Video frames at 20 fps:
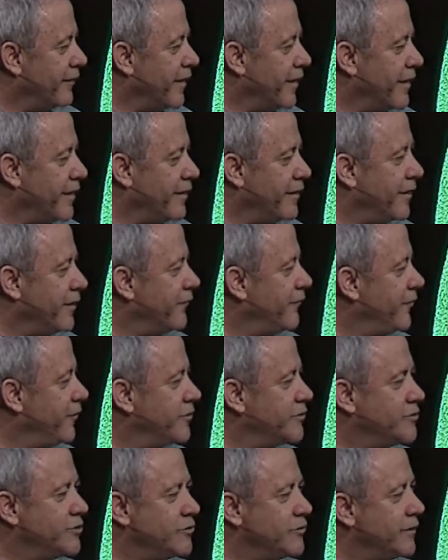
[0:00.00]
And if
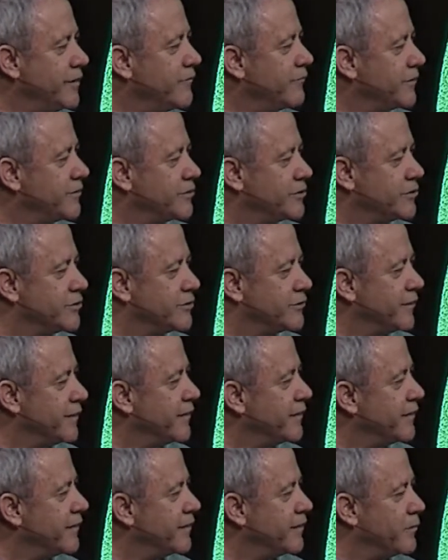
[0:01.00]
you're doing what you're
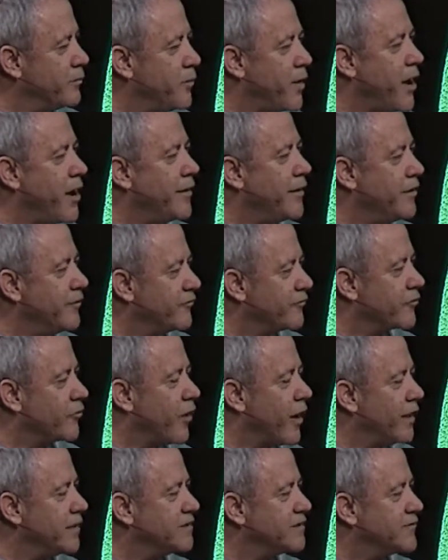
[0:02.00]
doing in the body of
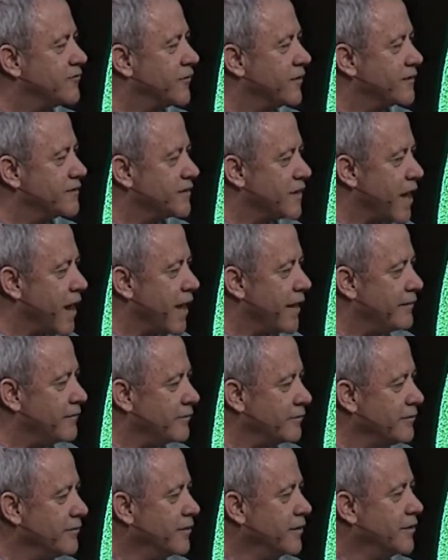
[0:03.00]
Christ for a
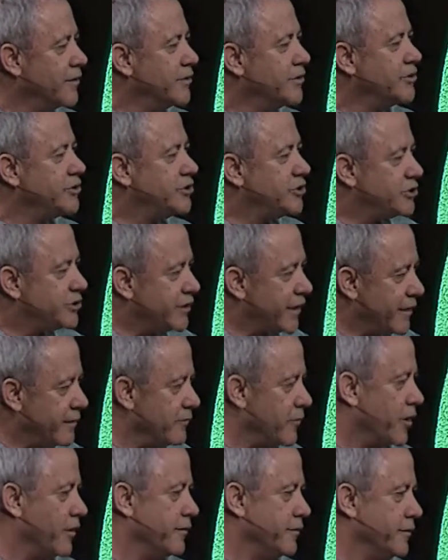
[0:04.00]
title,
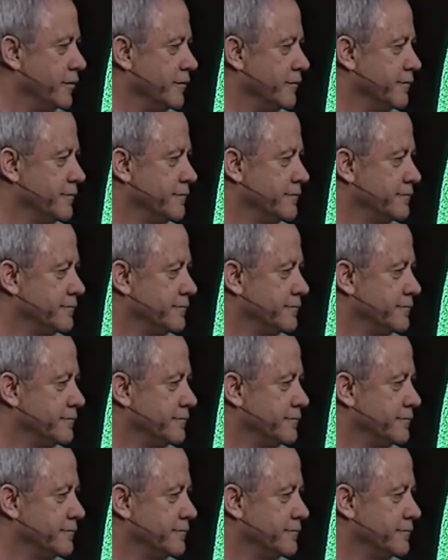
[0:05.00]
shame on you.